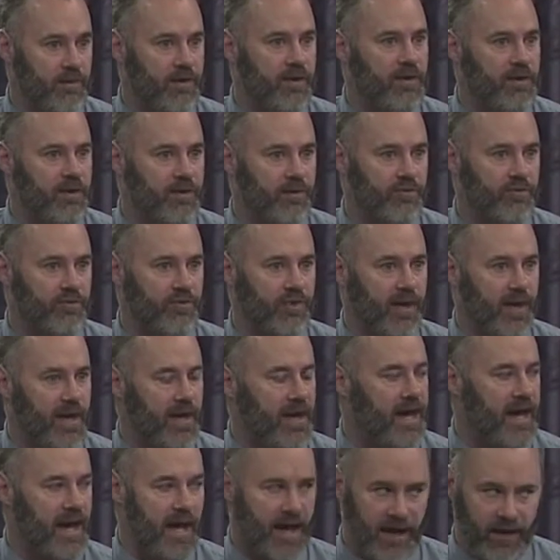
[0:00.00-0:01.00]
is.
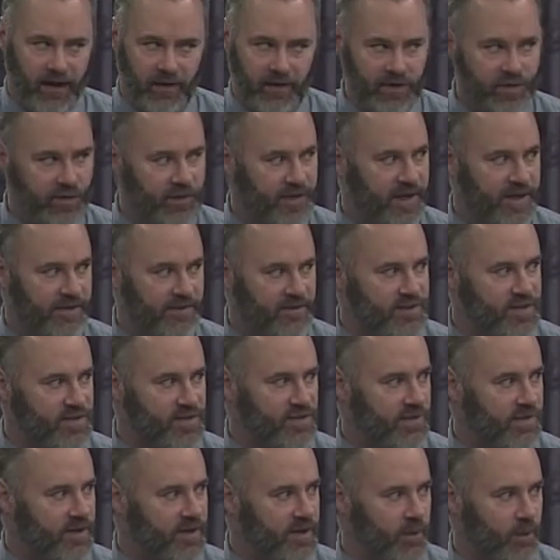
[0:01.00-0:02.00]
How do you get this
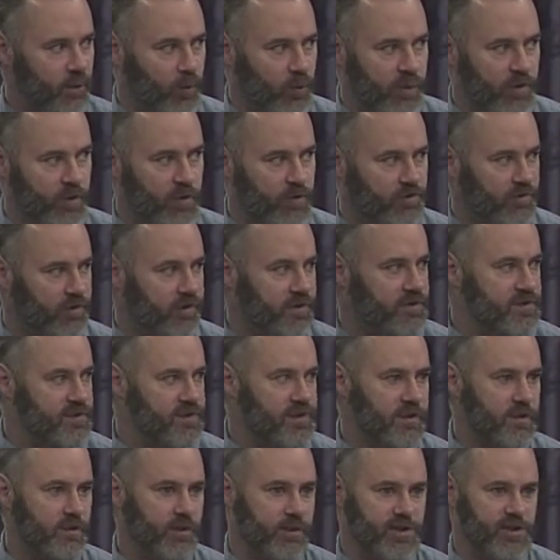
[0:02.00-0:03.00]
training? What do you do for
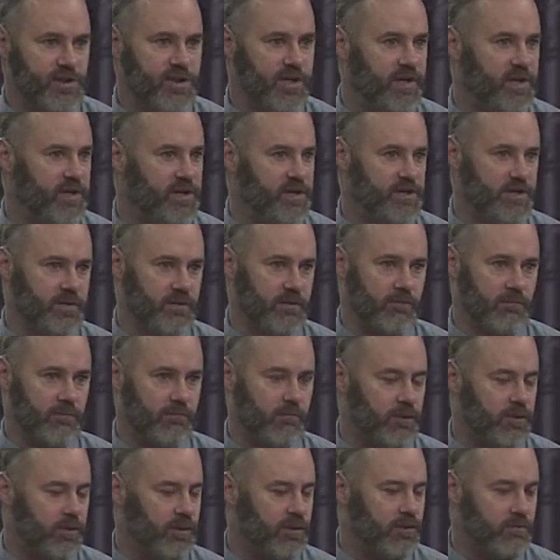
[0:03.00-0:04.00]
continuing education?
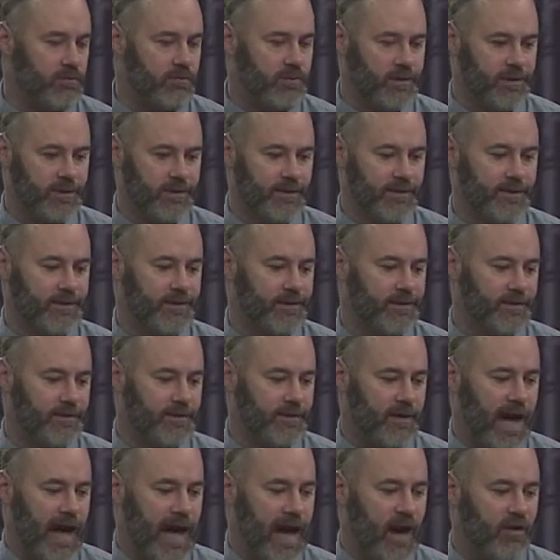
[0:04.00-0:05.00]
Where do you,
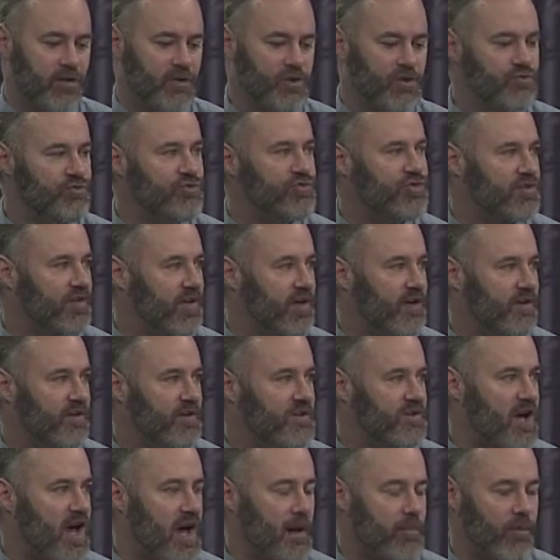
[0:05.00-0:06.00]
how do you stay on
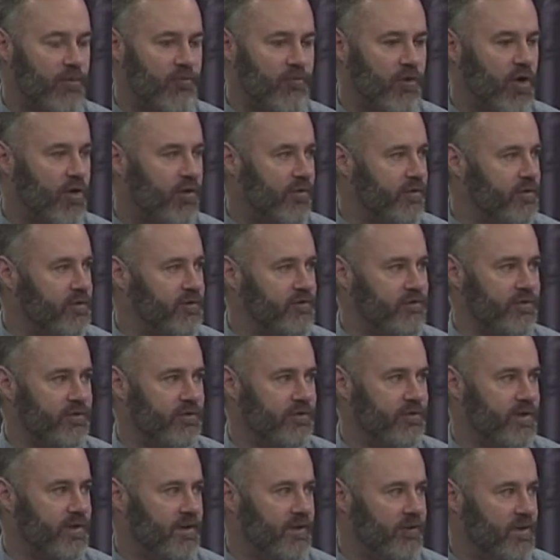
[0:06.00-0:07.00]
top of all the
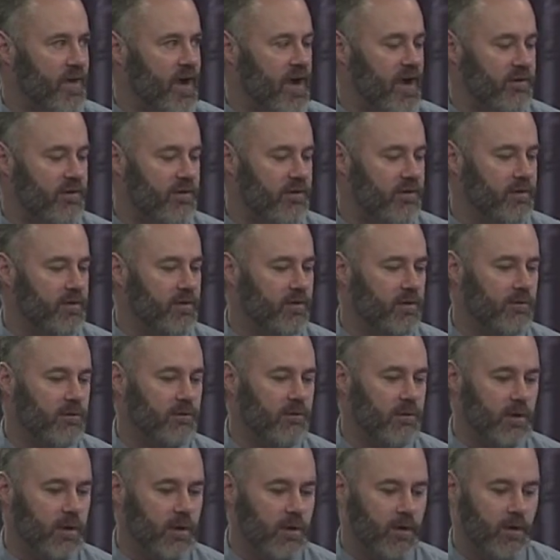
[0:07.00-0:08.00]
different things? How do you
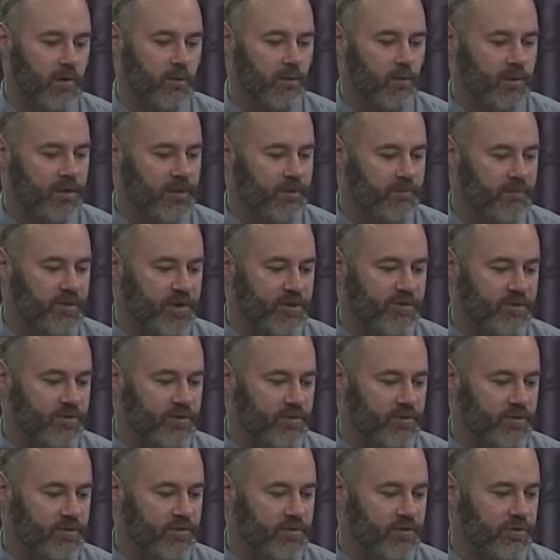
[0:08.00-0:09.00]
know what the best
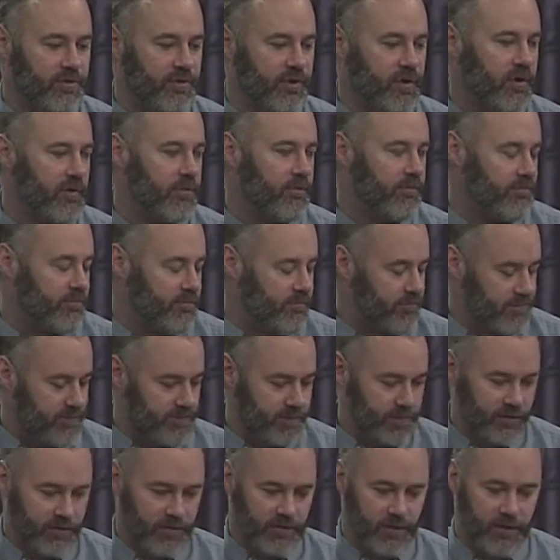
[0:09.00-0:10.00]
services are,
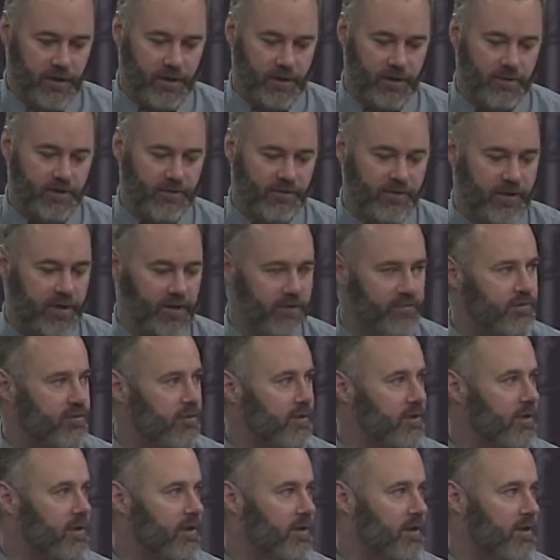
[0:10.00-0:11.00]
for, uh, say,
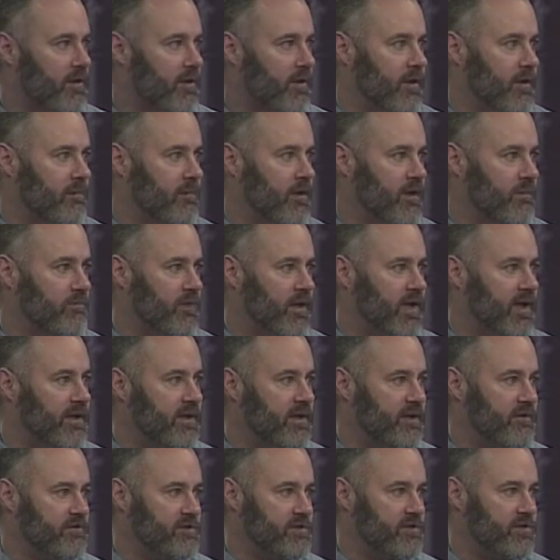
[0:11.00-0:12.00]
for a, a, blind
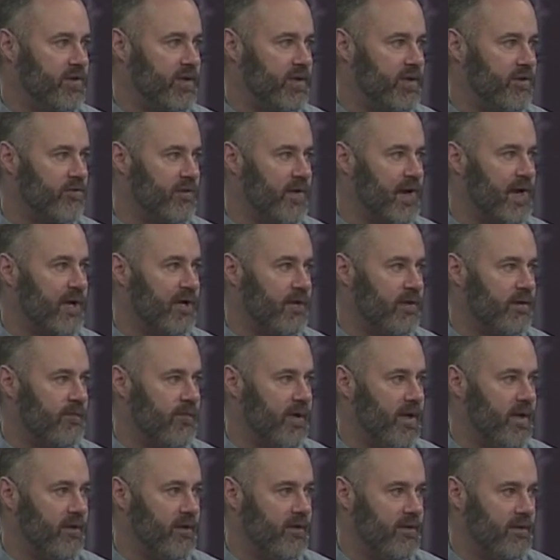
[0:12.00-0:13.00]
individual to get
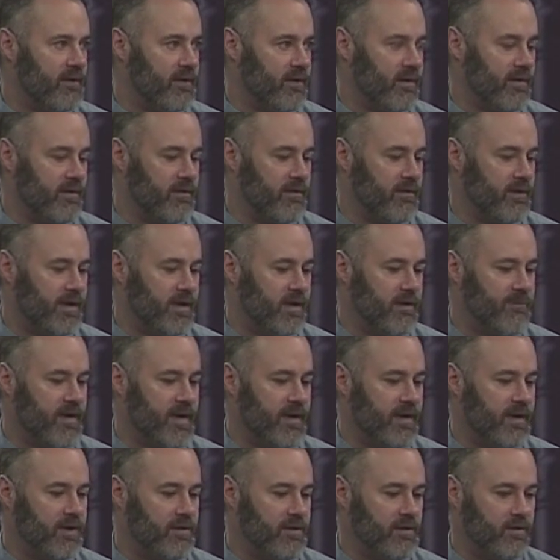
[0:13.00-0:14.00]
reacclimated and, and get
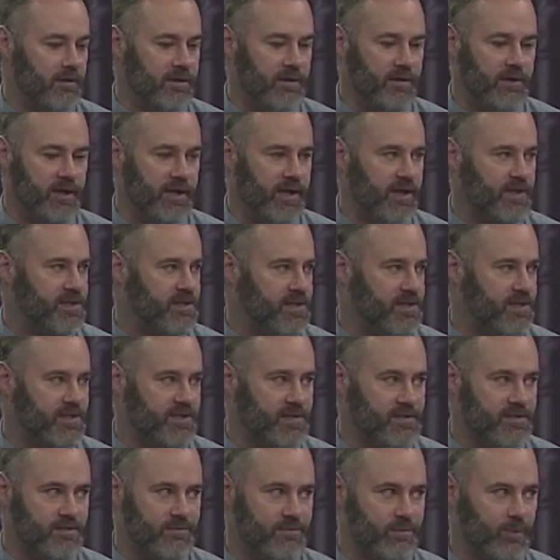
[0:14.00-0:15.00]
back into it? You can't
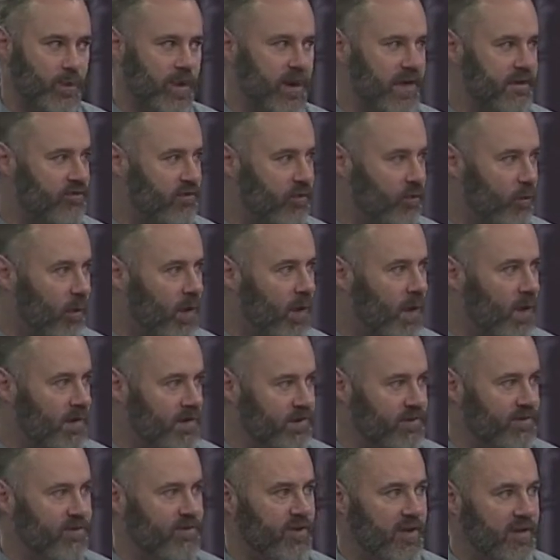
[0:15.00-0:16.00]
just wave a
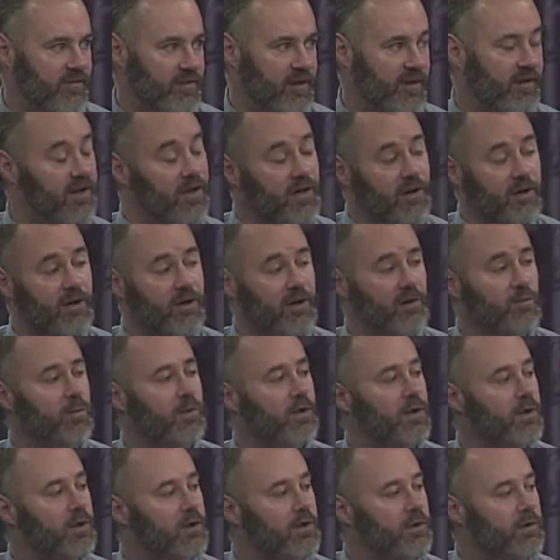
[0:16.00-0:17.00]
wand. It sounds like a lot of hard
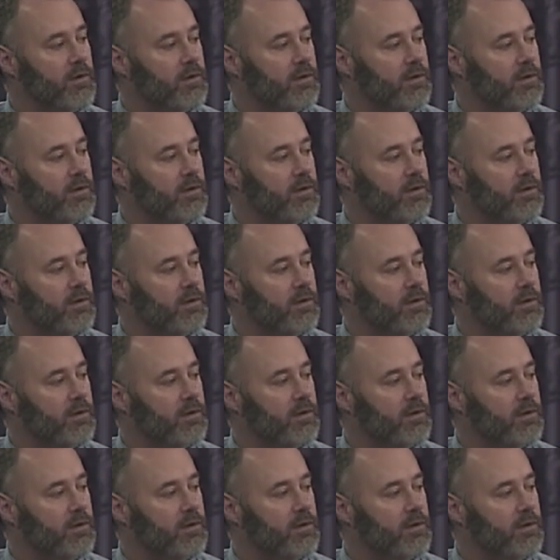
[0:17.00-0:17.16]
work.